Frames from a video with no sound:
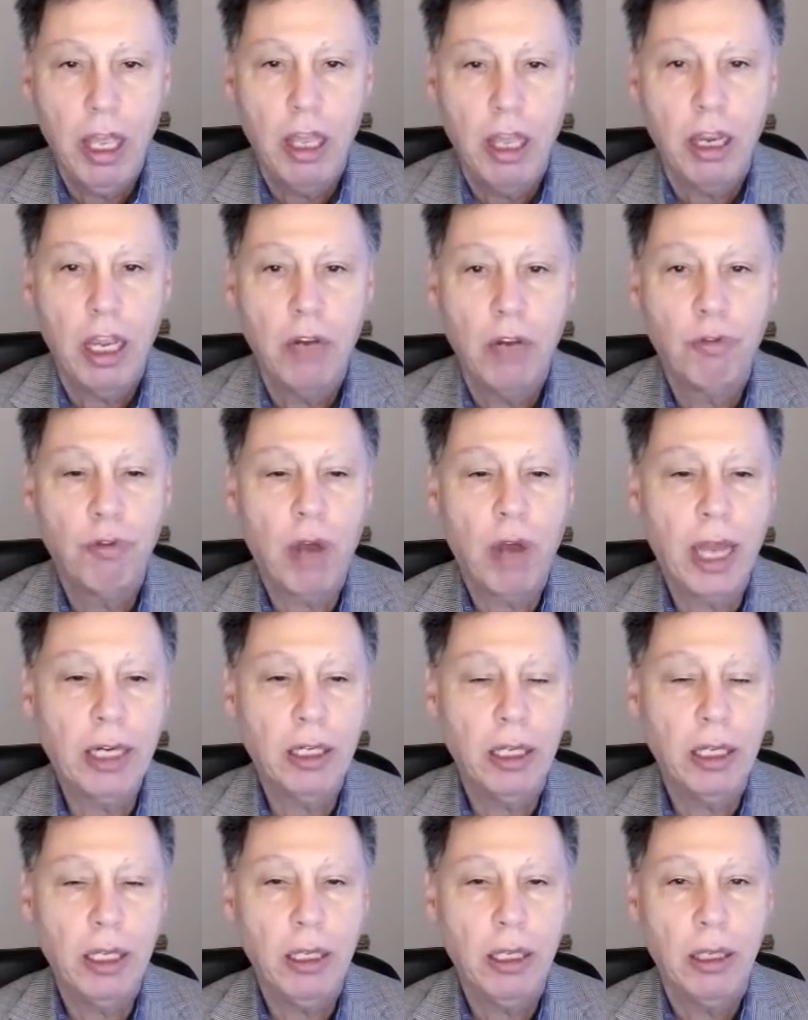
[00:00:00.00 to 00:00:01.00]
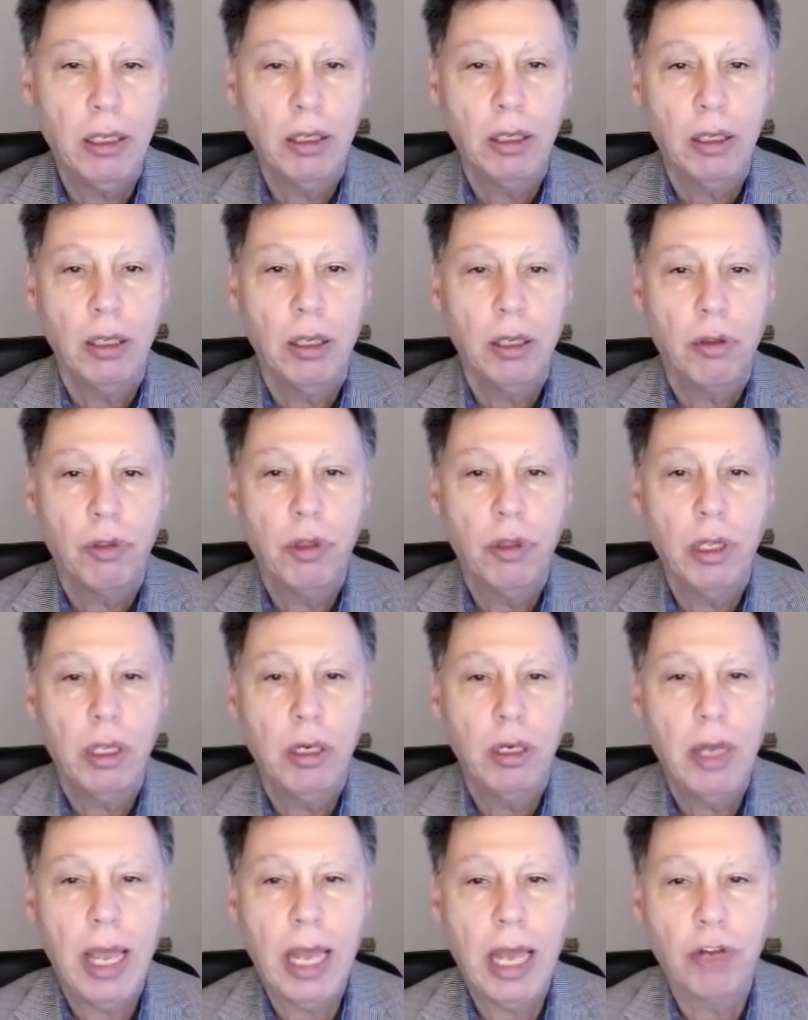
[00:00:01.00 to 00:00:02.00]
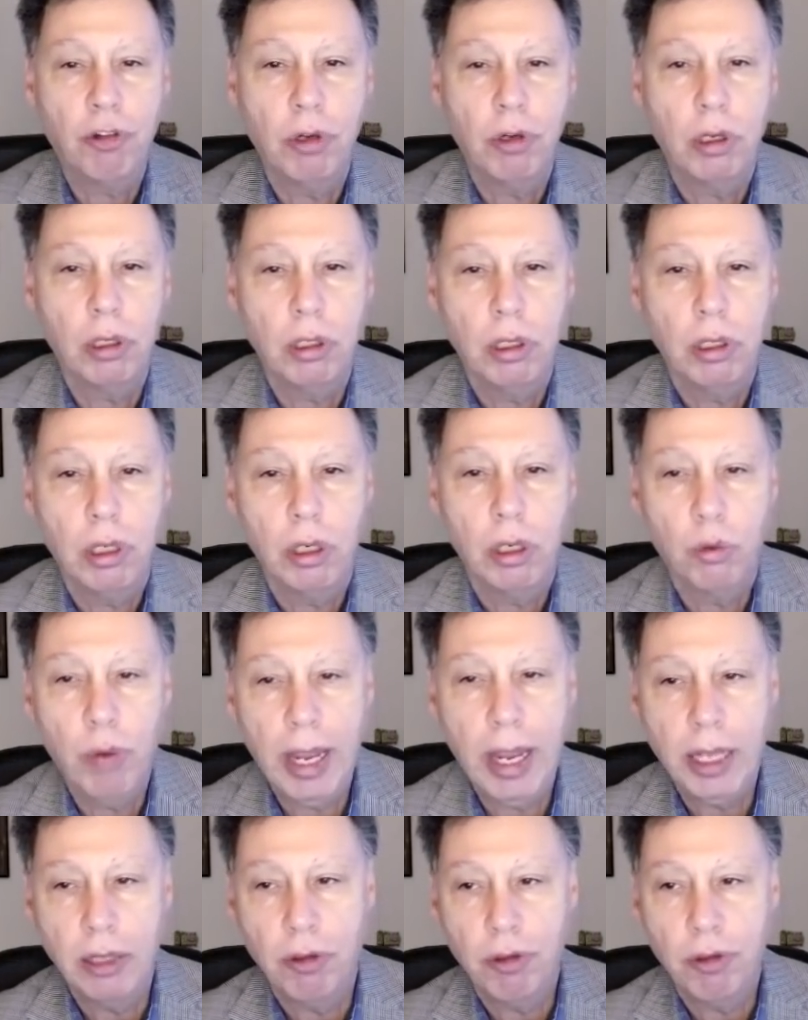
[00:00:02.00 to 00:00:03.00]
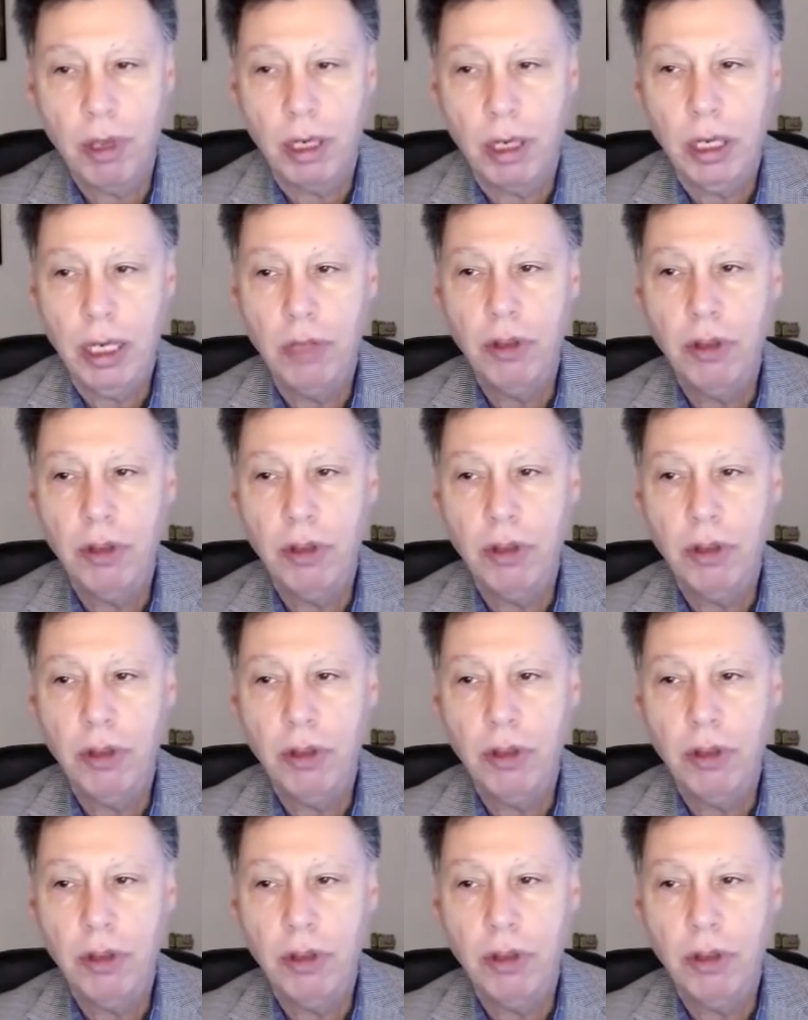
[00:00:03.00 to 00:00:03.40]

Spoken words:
And finally, the national Iran study.